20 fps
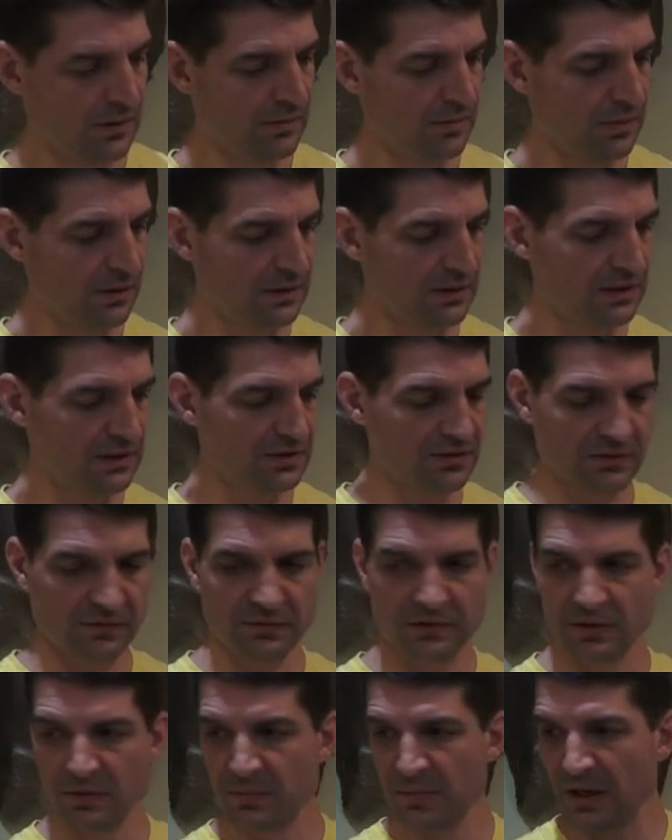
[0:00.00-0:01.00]
But these are
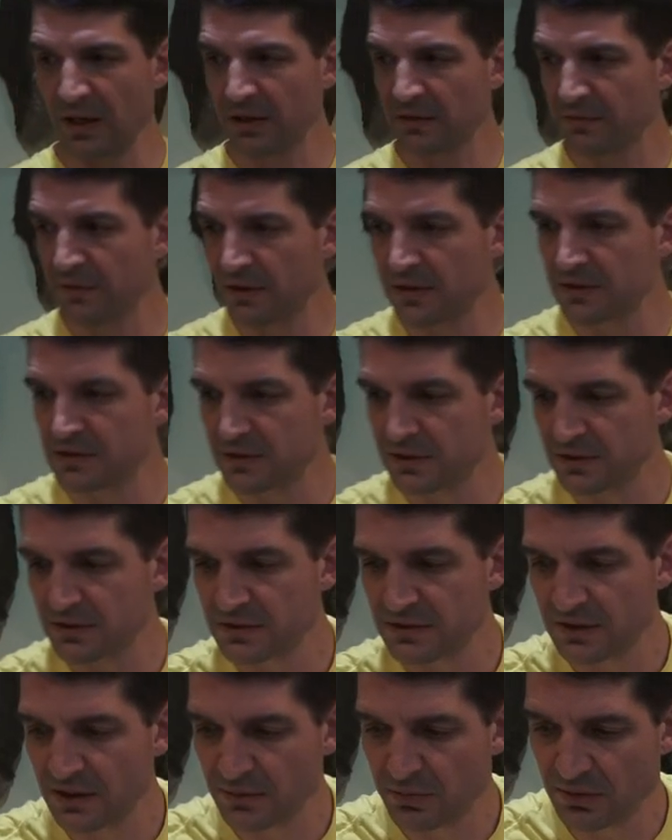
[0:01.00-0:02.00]
for your back-facing
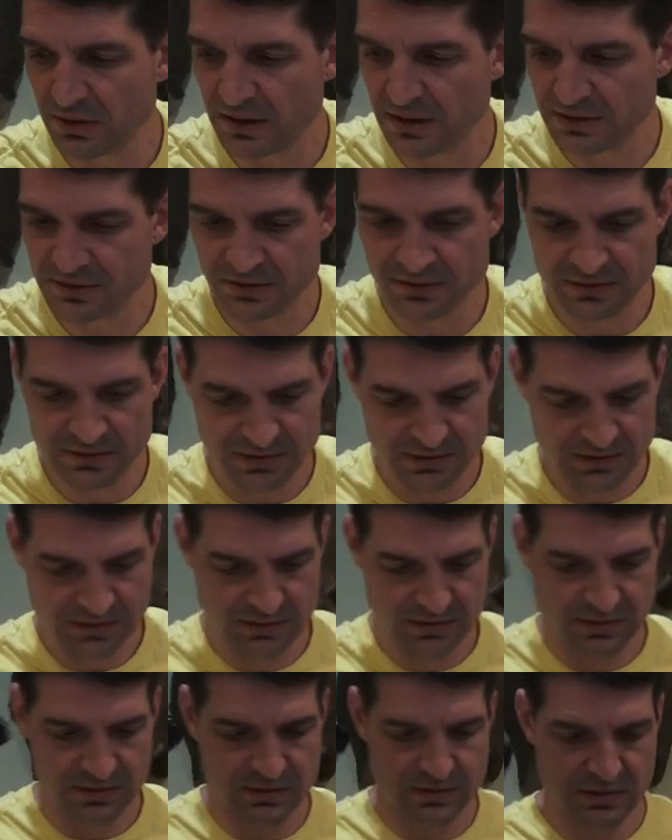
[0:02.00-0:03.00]
stabilizers.
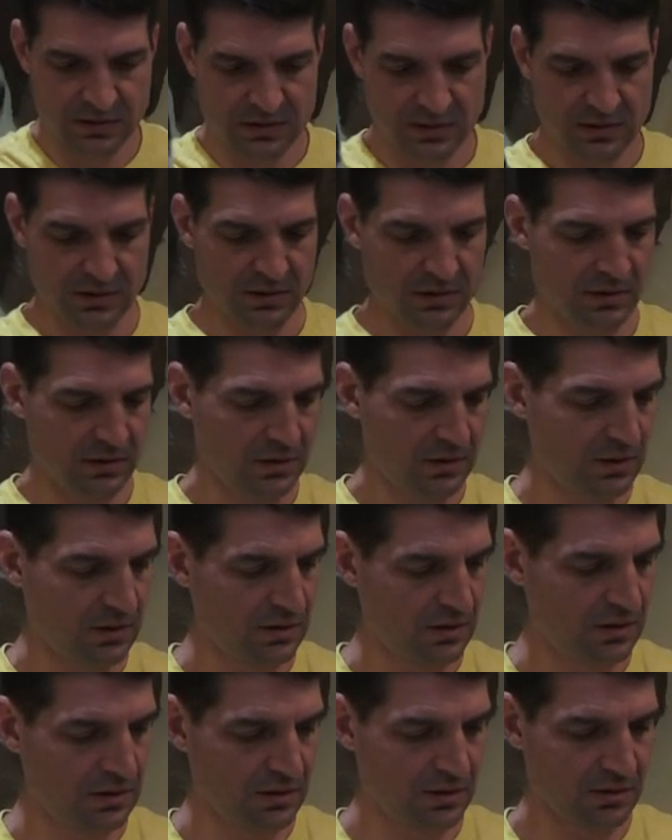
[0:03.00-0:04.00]

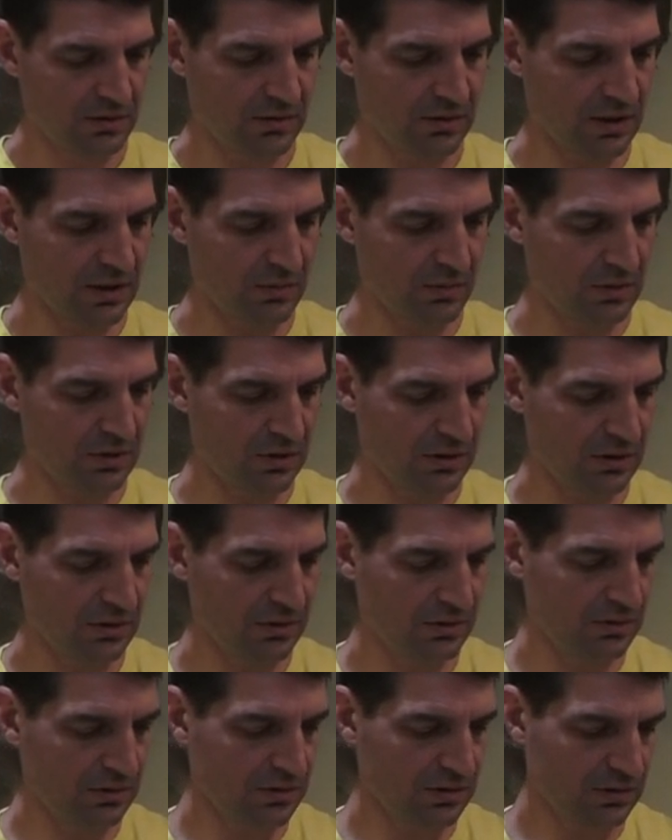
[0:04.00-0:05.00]
Grab one of
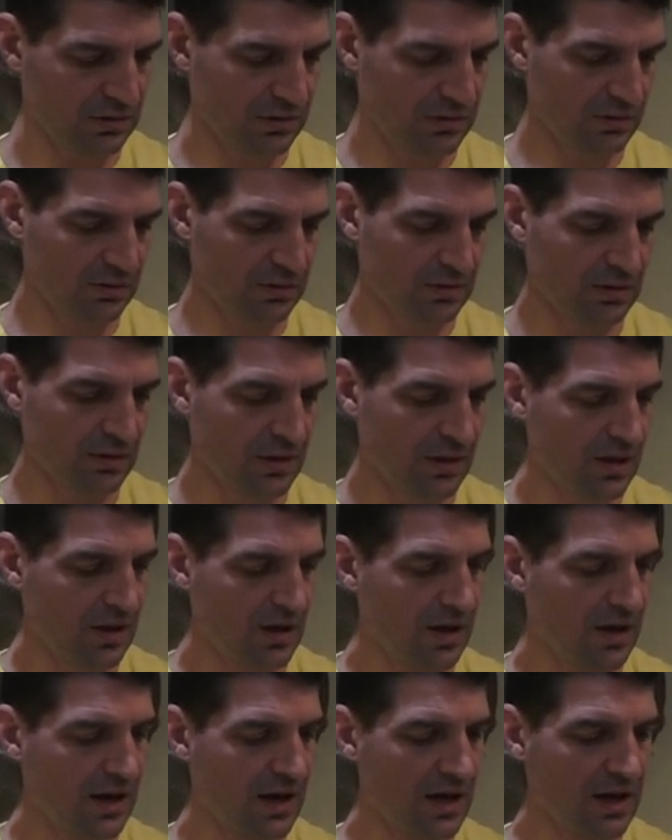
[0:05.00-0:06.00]
those.
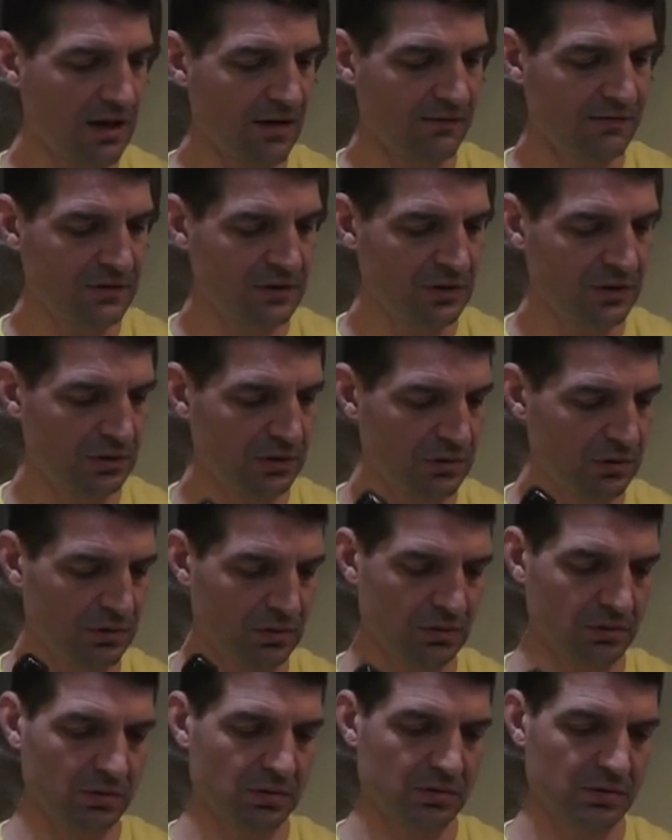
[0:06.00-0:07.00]
I have
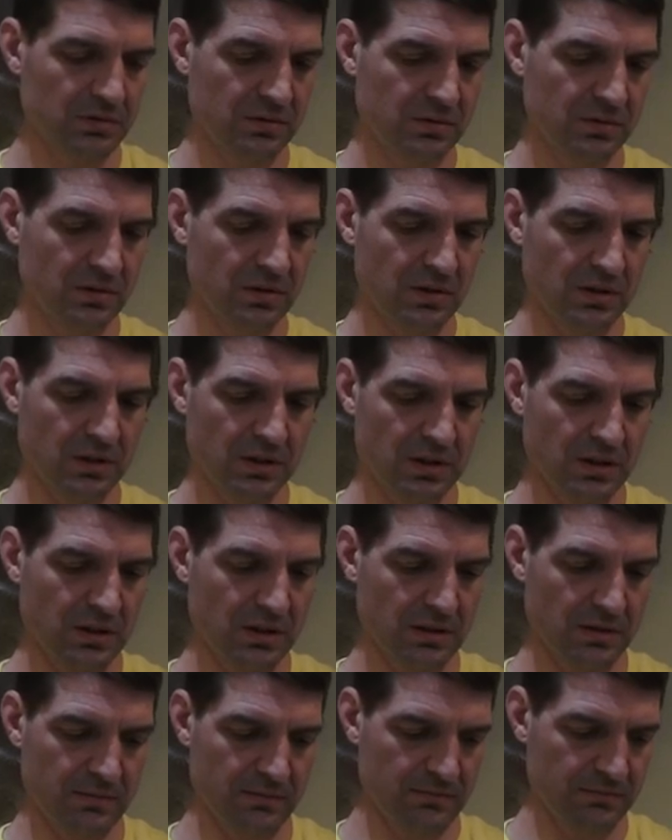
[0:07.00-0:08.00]
two,
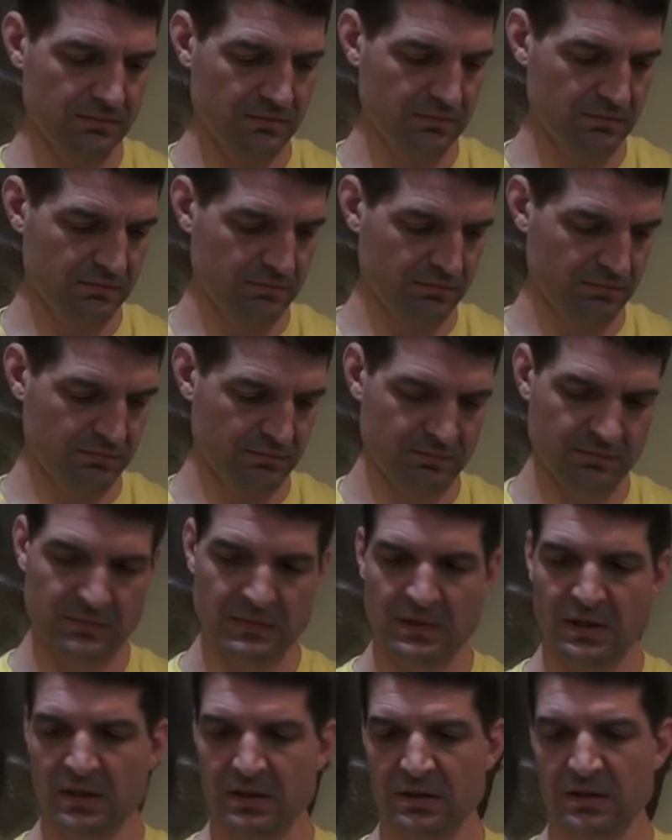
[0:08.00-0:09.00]
I
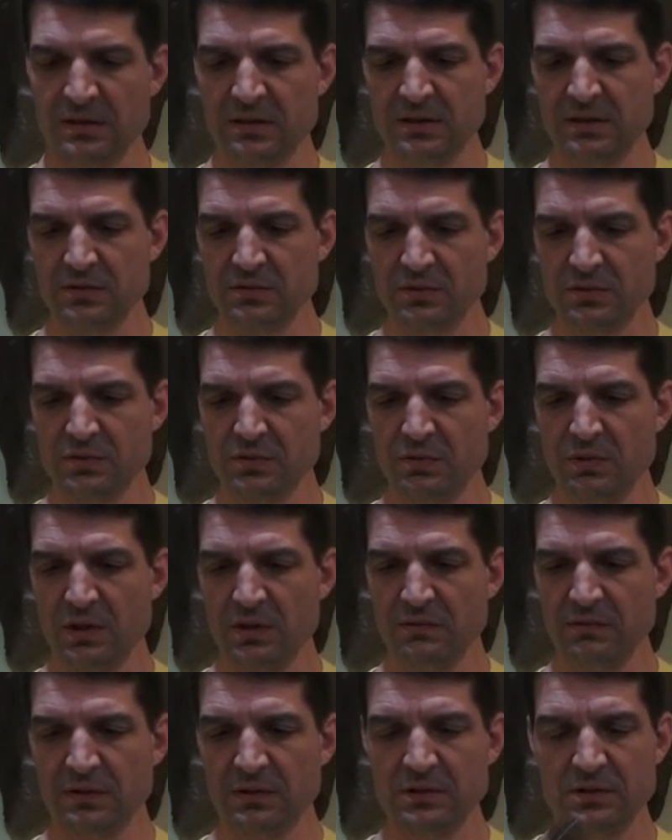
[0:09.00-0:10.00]
think these were
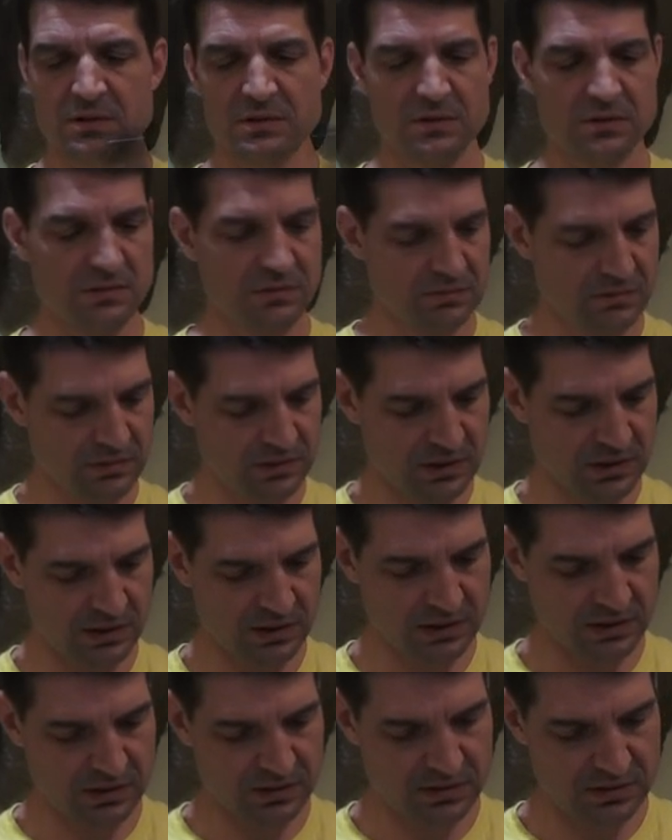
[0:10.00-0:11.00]
12-inch. What did I
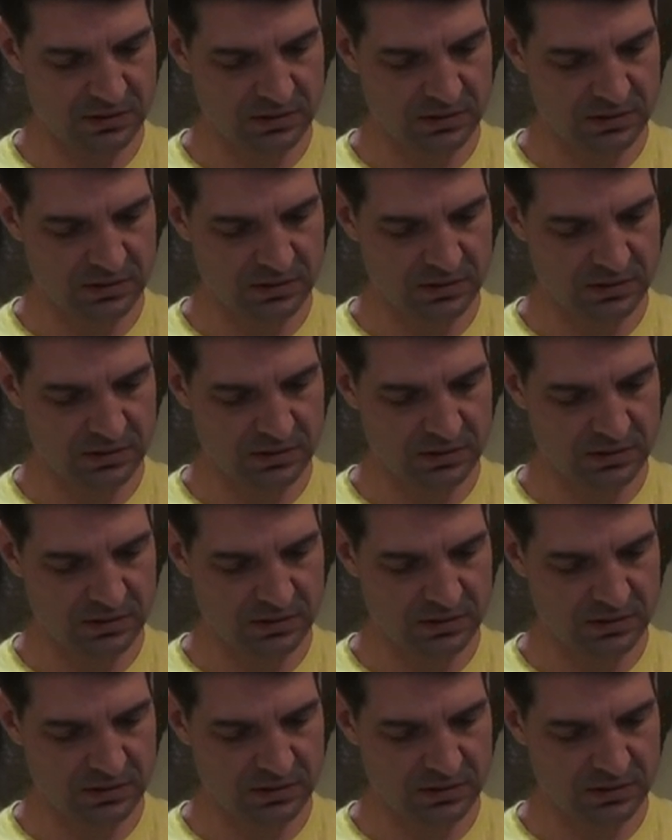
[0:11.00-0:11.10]
get?